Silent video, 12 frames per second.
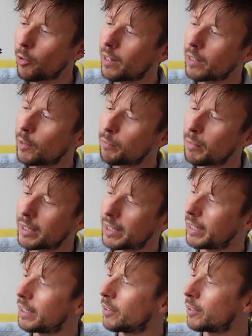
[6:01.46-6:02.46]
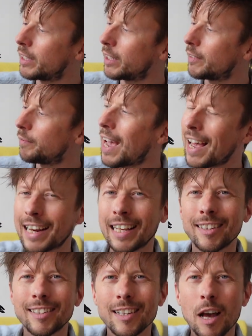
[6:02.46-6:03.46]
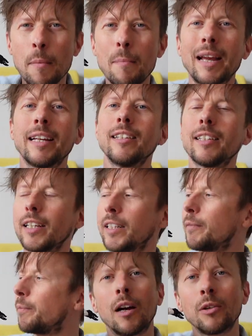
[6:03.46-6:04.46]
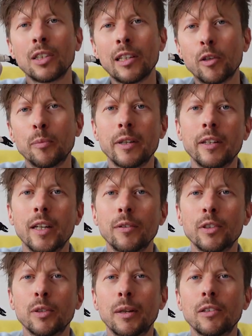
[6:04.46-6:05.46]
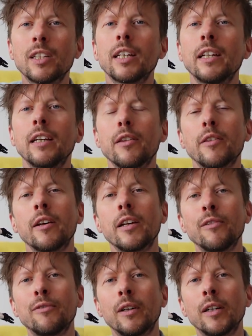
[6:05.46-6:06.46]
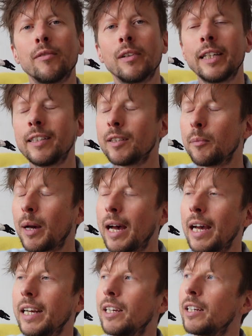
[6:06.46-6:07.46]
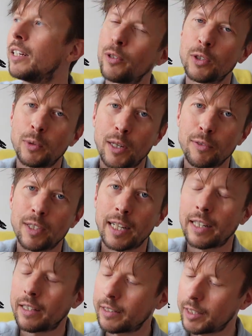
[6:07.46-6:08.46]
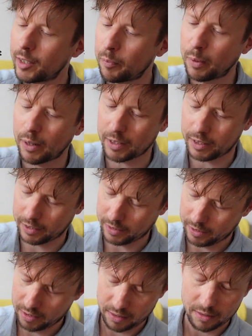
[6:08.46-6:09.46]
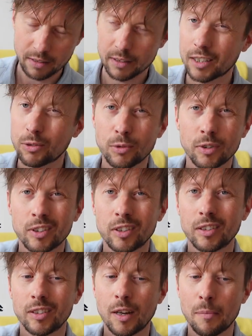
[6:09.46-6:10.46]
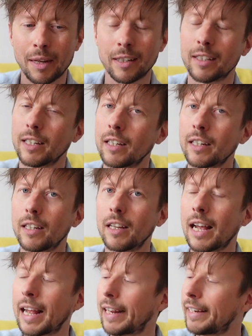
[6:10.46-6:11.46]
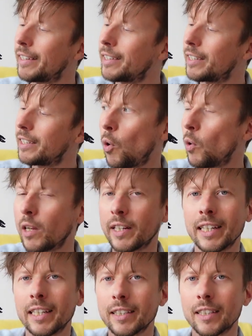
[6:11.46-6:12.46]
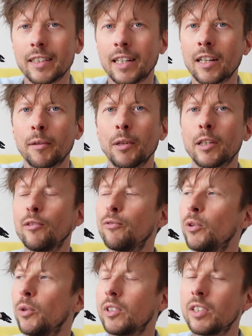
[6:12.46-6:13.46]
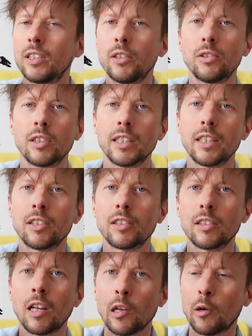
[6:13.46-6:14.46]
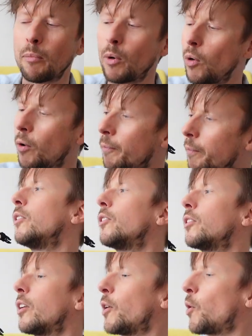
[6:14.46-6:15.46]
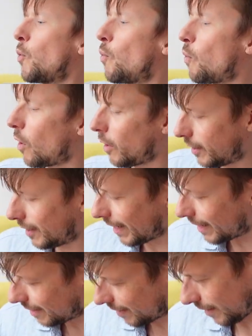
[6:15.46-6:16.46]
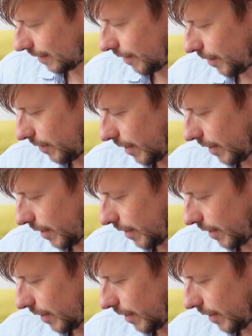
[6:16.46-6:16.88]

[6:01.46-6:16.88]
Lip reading: quite a lot of money on it, and it's amazing. I was a little bit nervous about taking a 35-litre pack for a 12-day hike, but this was amazing and all I needed, and I'm looking forward to using this a lot more. So what's inside of